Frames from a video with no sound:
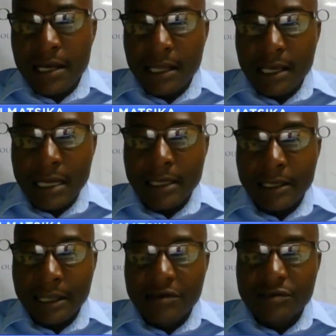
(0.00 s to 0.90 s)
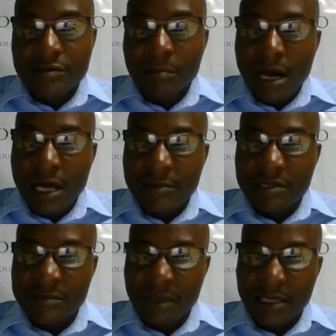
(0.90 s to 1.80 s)
aggregate demand
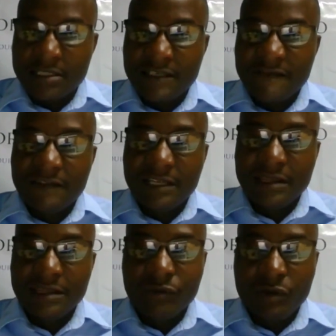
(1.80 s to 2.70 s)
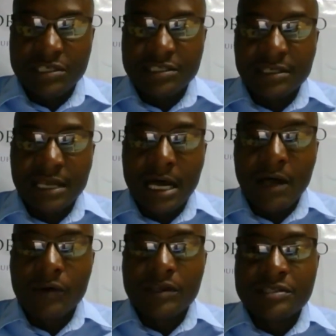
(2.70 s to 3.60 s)
perspective, the risk
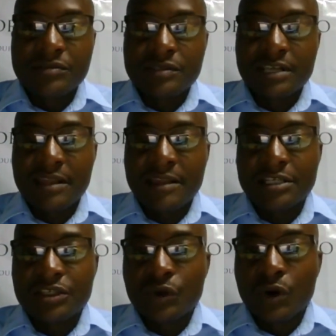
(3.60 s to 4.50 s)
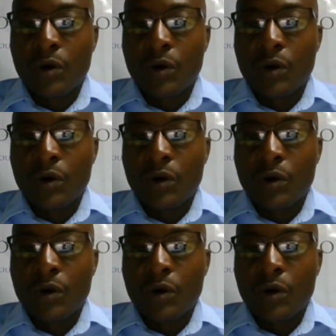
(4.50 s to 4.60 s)
now is to say that